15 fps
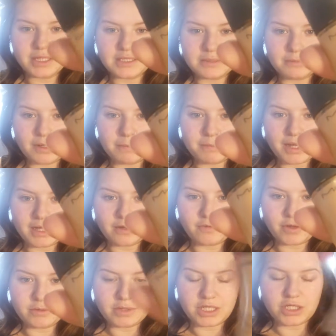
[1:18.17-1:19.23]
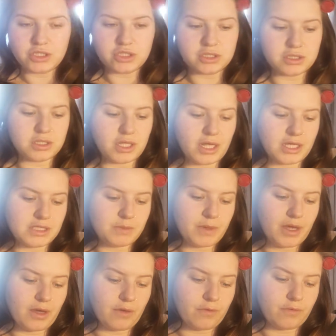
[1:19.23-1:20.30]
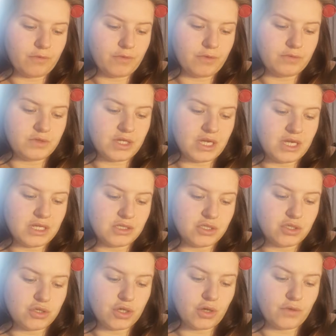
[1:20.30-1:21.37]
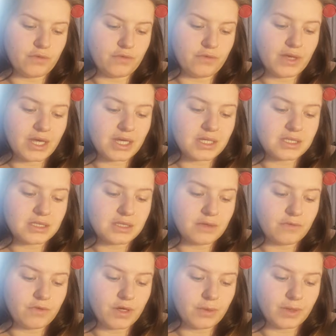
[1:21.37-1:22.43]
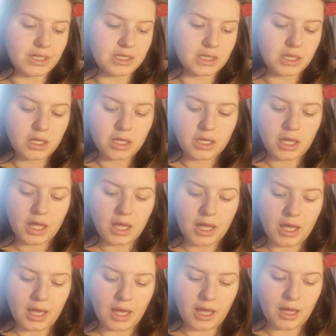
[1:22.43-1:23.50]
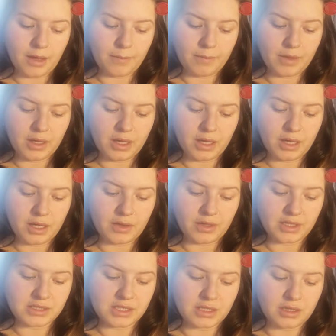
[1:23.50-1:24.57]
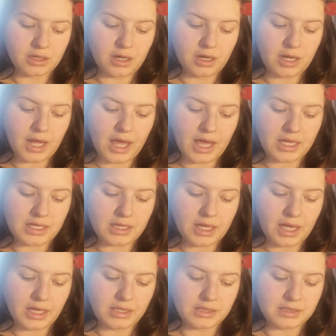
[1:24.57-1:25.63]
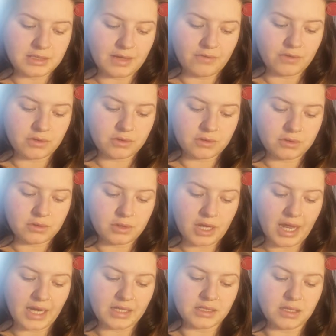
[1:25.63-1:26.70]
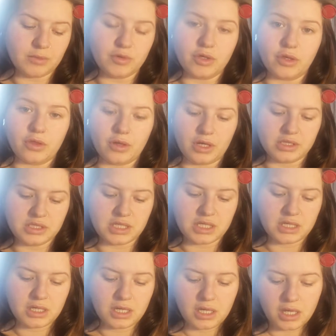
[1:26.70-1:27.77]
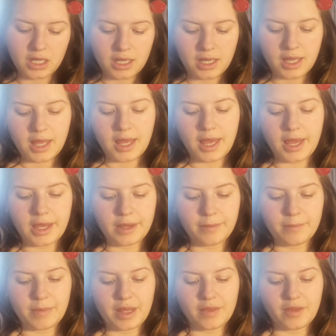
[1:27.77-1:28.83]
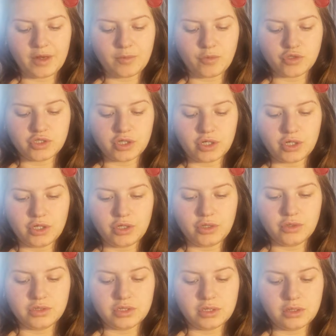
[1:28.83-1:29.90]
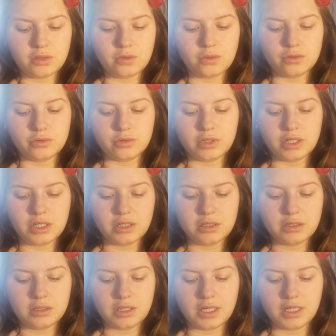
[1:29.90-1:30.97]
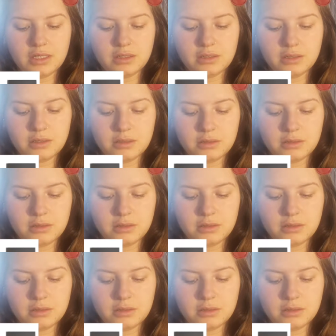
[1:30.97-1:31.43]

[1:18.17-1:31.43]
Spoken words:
my MAC foundation, the SPF 15 Studio Fix Fluid, and that's in the colour A87 NW30. And then I'm also going to use the Ordinary in